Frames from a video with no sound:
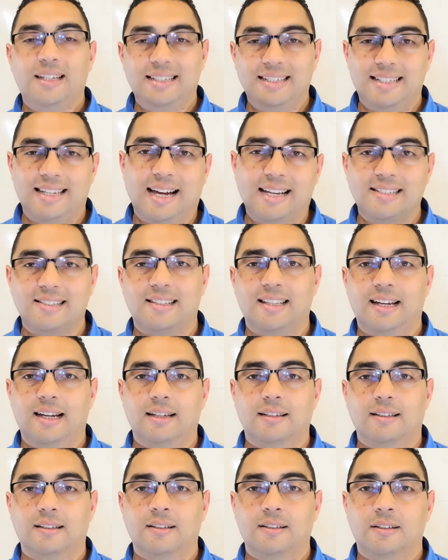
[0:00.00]
does
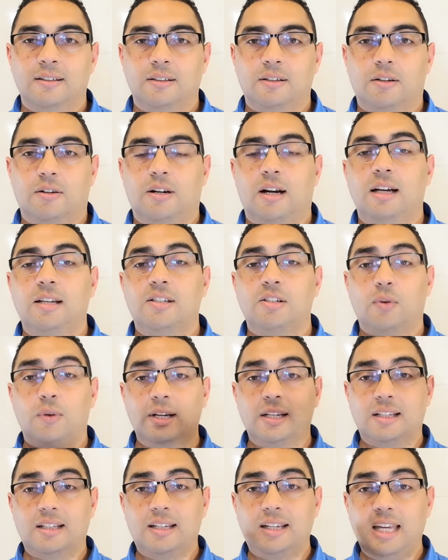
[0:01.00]
that. All right? So
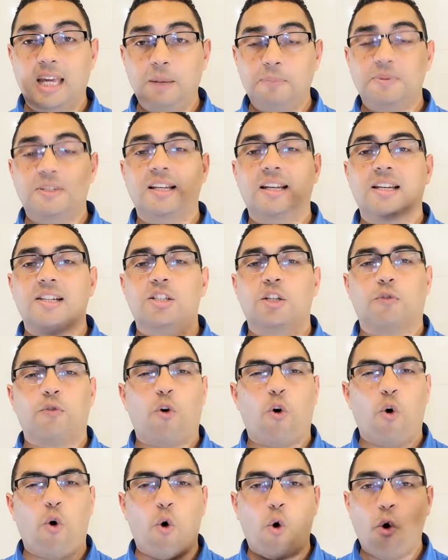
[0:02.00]
it keeps a list of
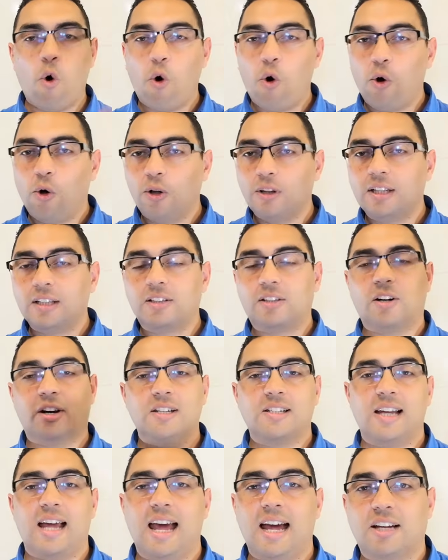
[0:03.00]
all the
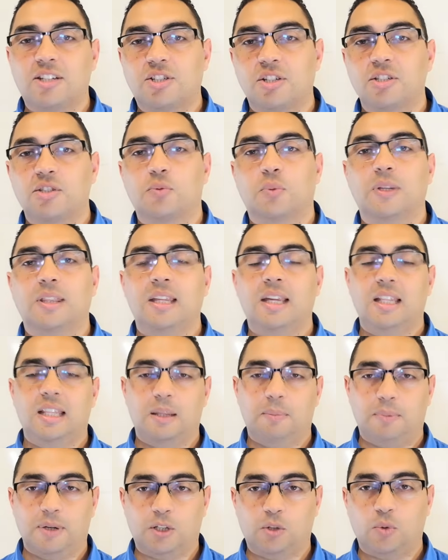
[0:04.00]
transactions within the
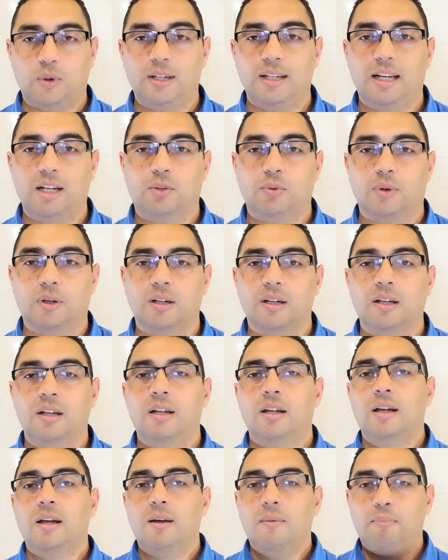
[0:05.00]
Bitcoin network.
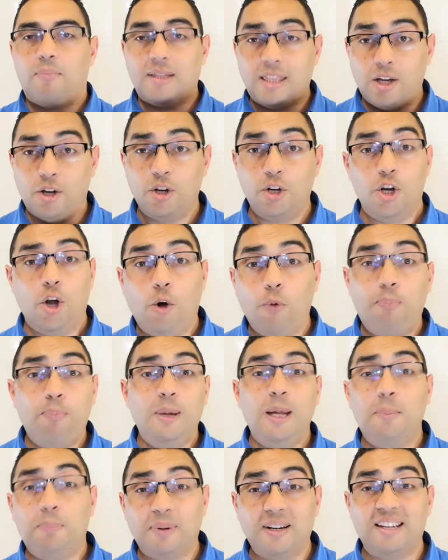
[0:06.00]
But there are no
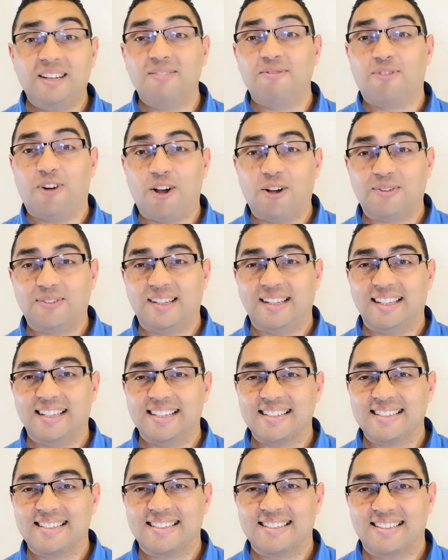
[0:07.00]
people involved in
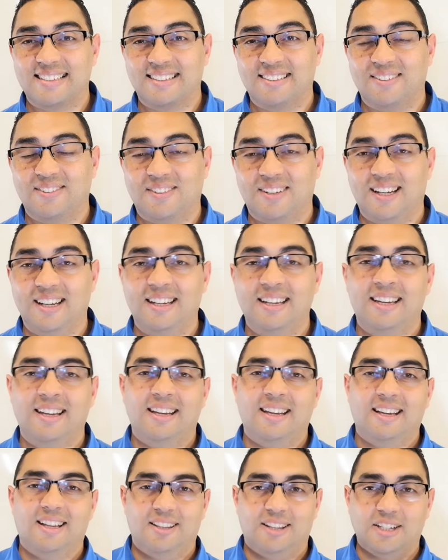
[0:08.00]
this. Okay?
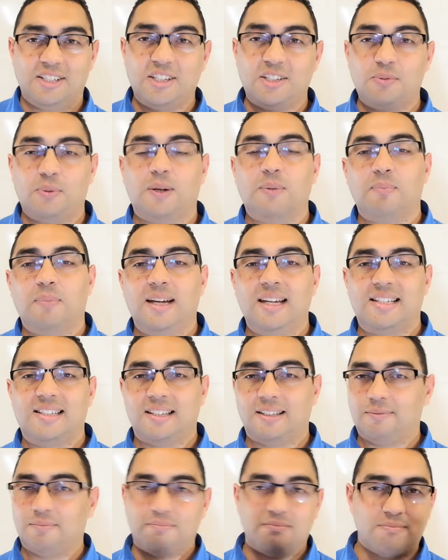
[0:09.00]
This is what makes
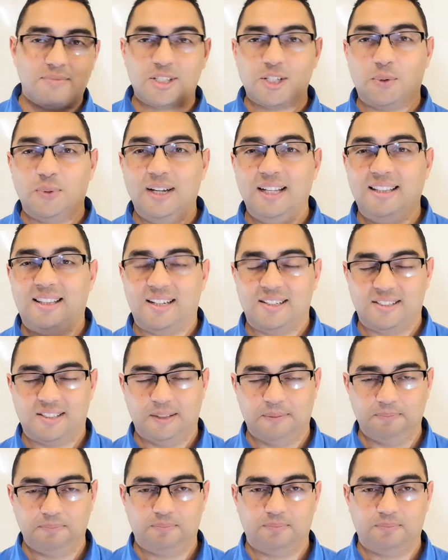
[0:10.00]
it so interesting.